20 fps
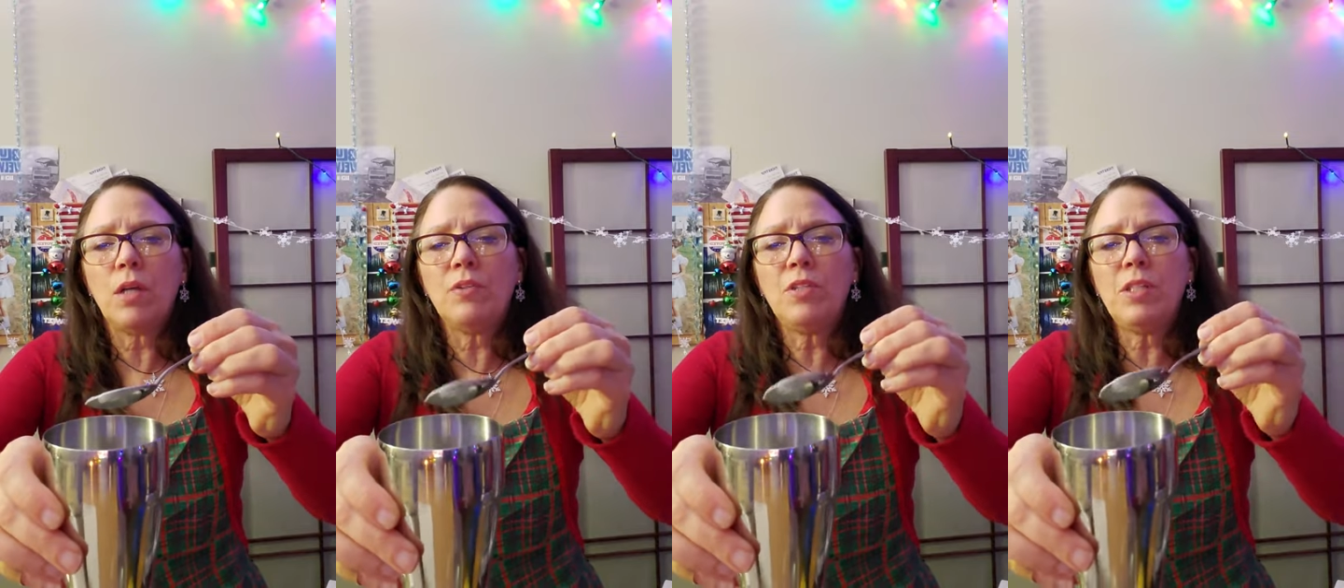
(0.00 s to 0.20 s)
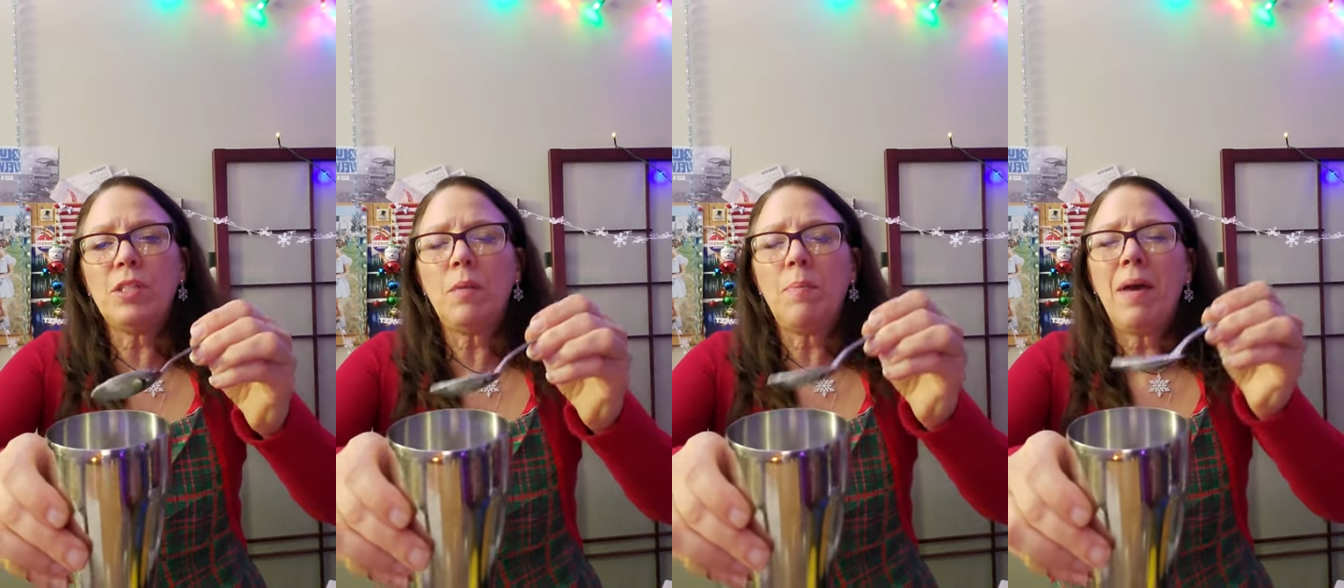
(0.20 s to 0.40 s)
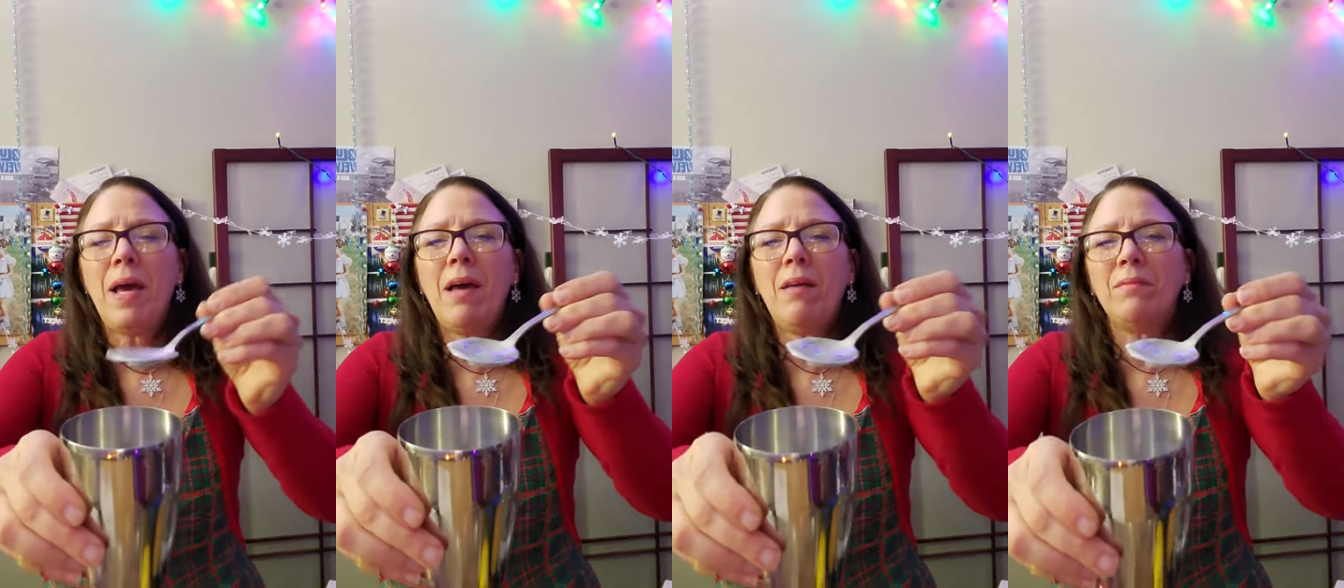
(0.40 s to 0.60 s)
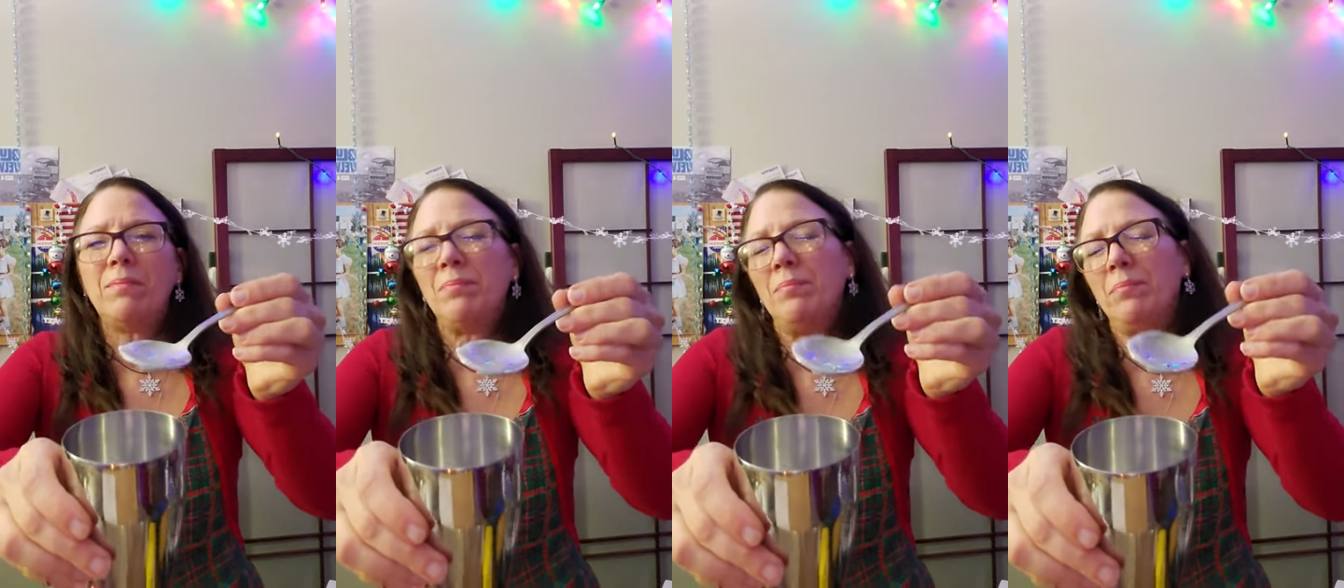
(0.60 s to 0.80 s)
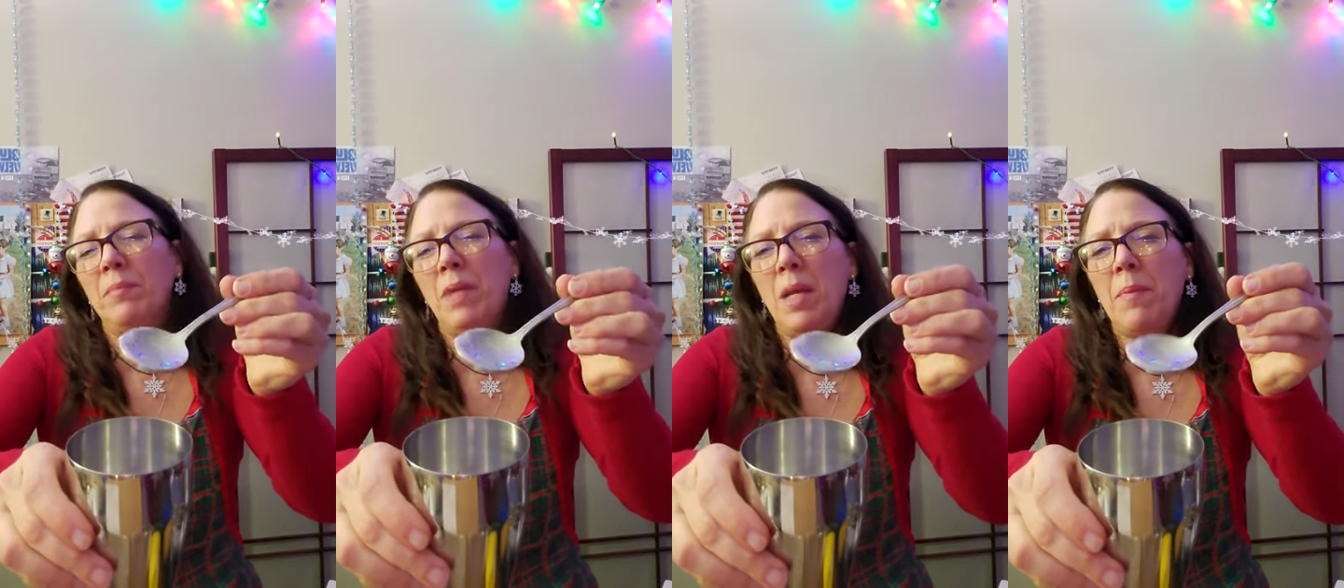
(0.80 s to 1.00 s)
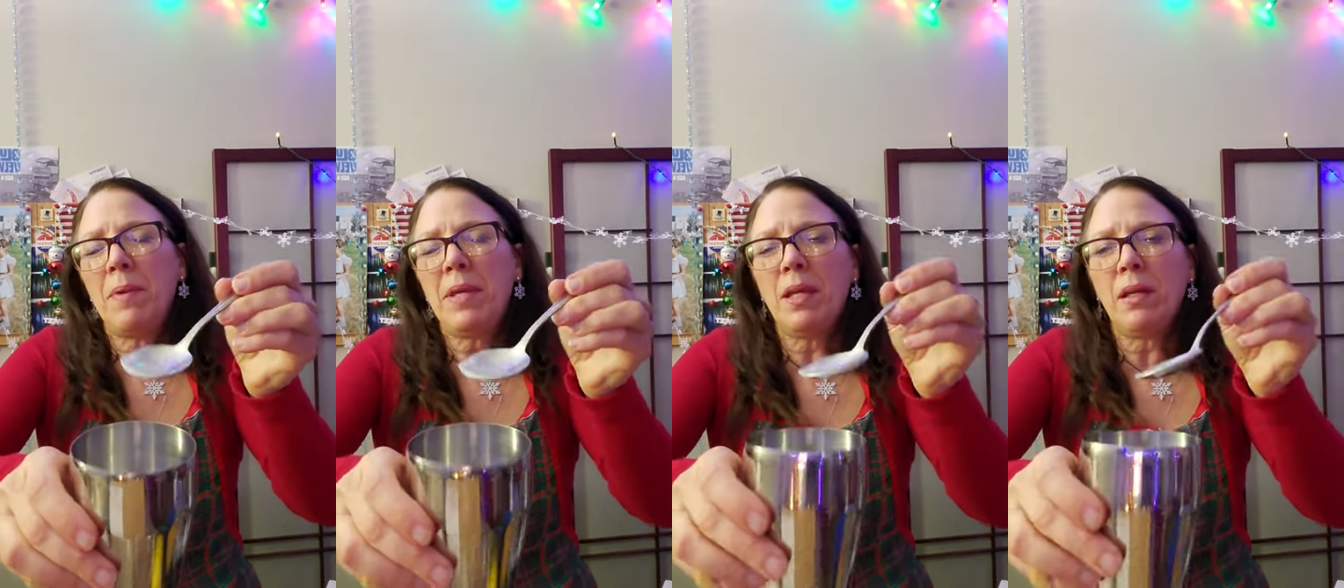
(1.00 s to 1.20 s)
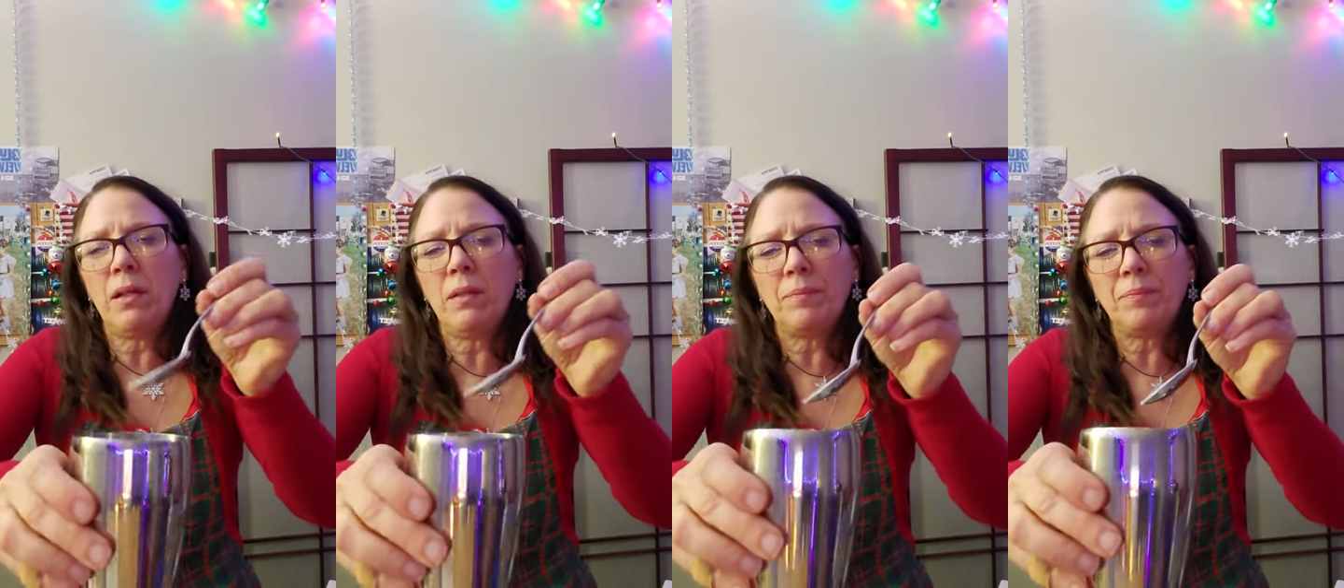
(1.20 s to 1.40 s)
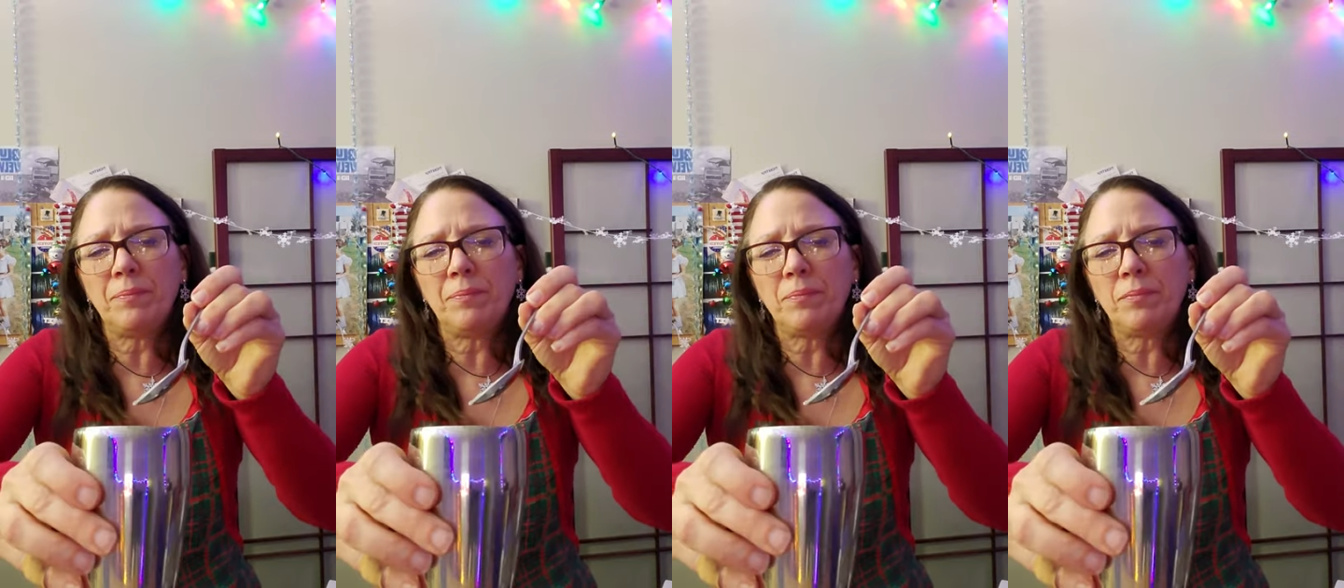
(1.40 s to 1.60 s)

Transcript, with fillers: just about maybe a,